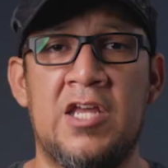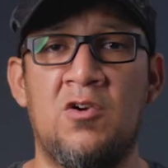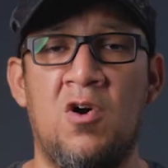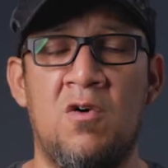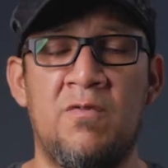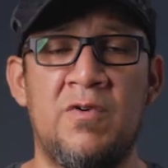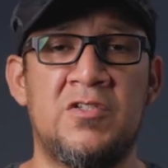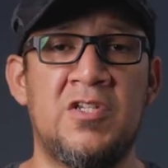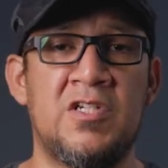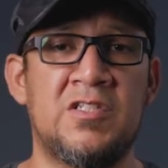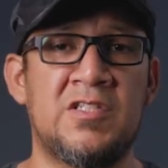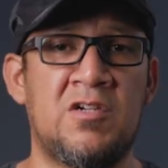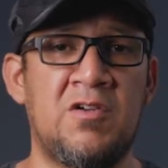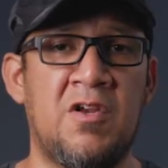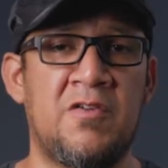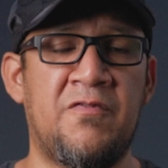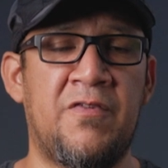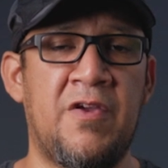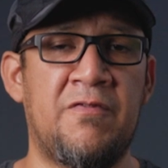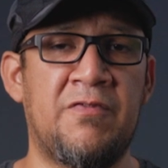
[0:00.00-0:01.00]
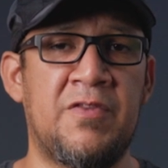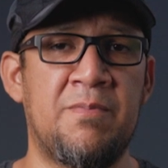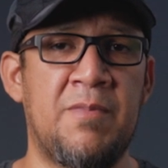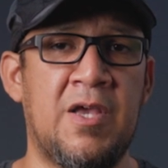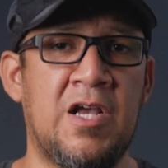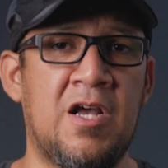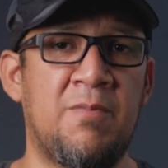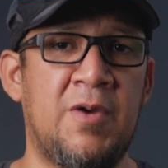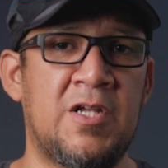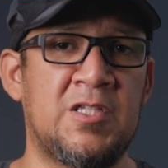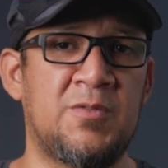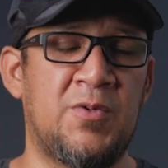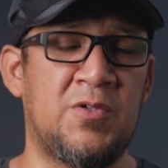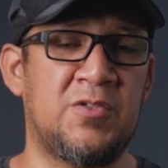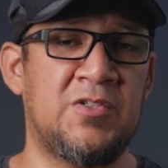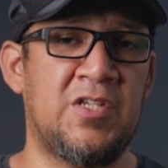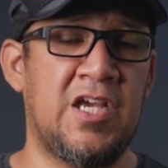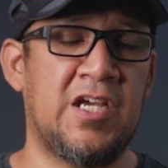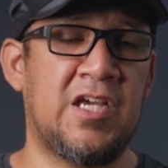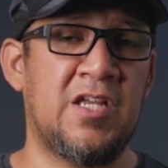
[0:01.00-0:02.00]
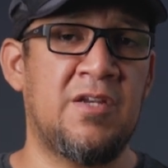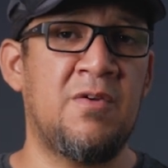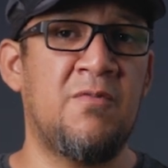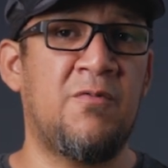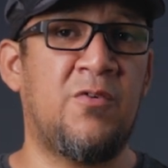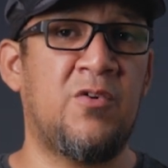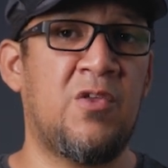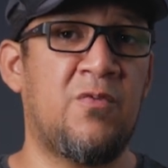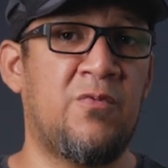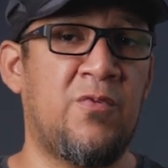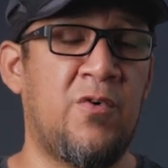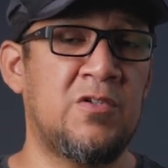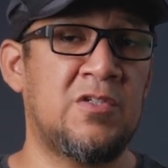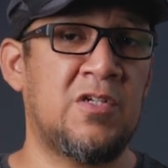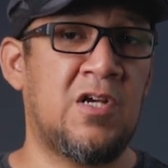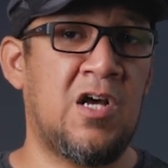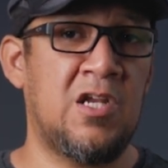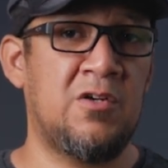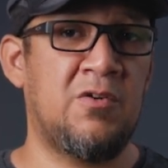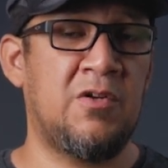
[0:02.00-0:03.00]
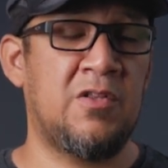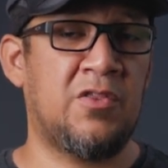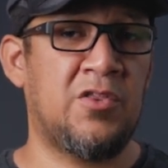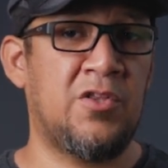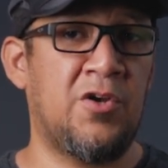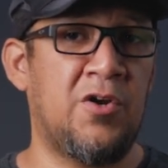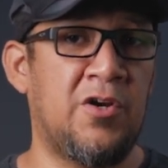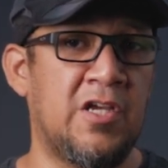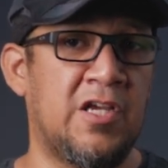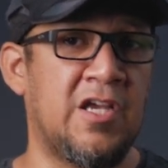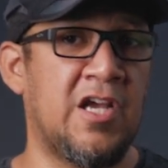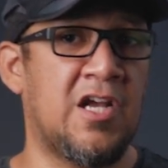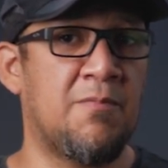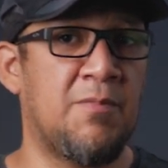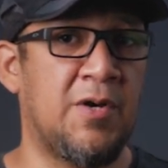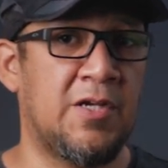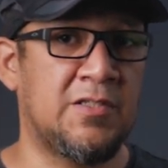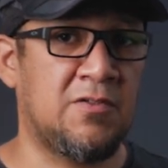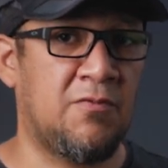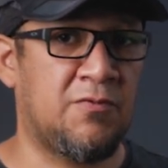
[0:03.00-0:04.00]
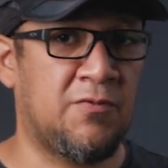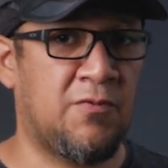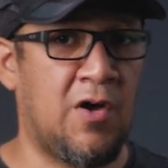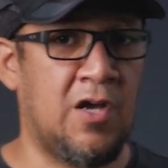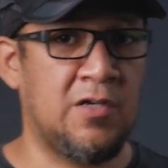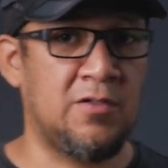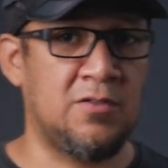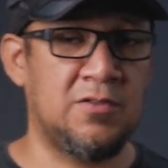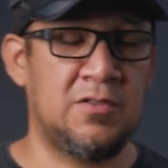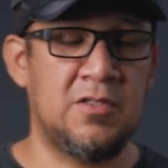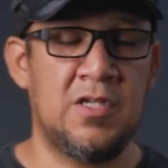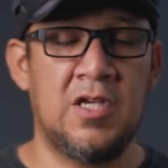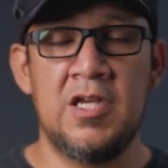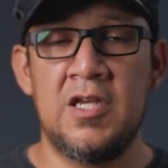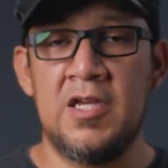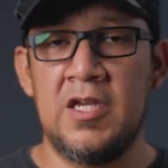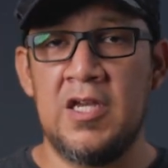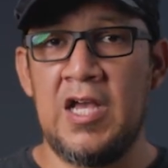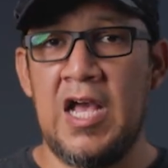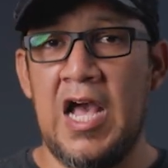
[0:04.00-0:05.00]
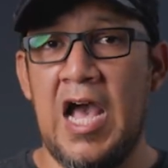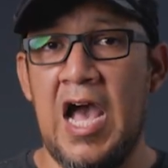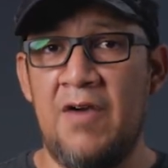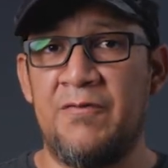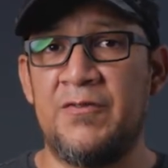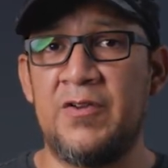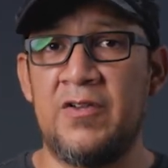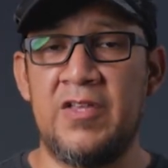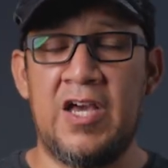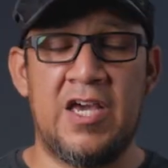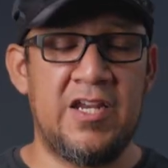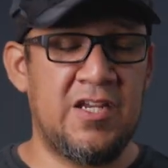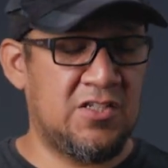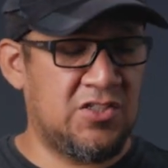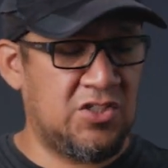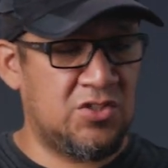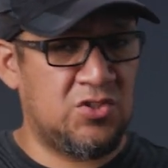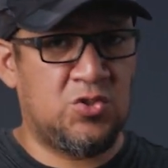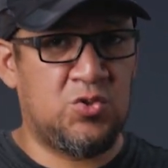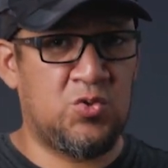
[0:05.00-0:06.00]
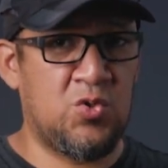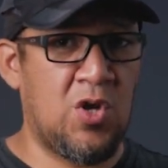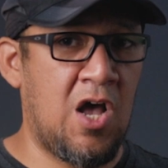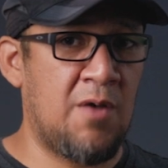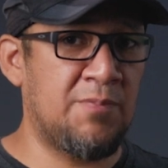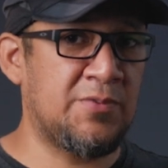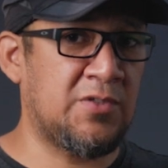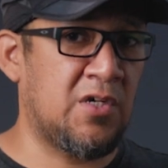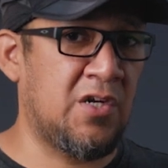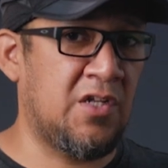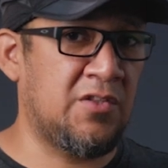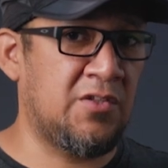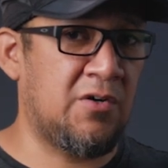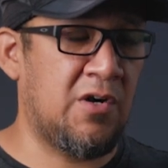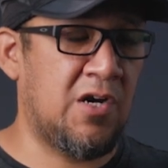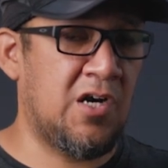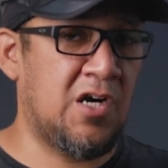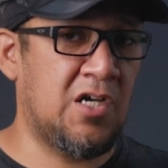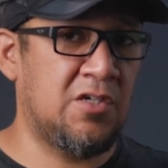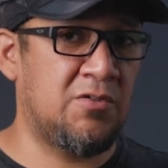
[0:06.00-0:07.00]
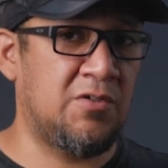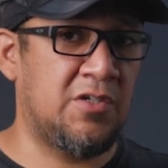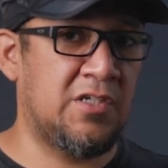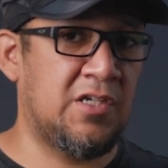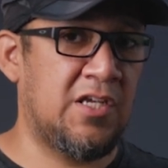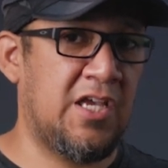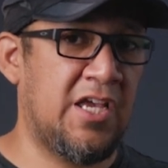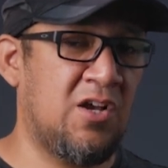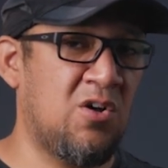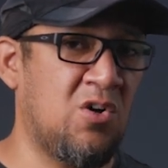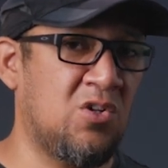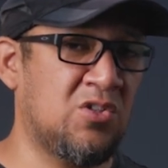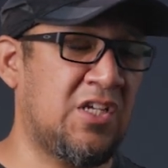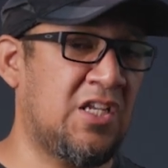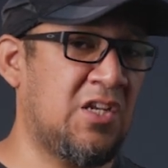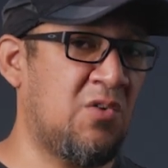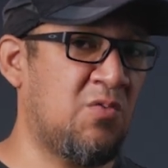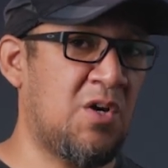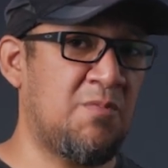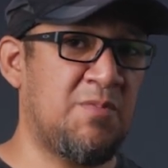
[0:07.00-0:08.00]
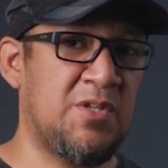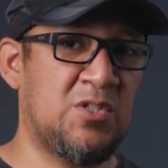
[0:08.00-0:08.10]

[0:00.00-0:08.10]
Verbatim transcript: at over 650 megabytes per second for the first 130 gigabytes of files. After that, it just drops at under 100. It goes anywhere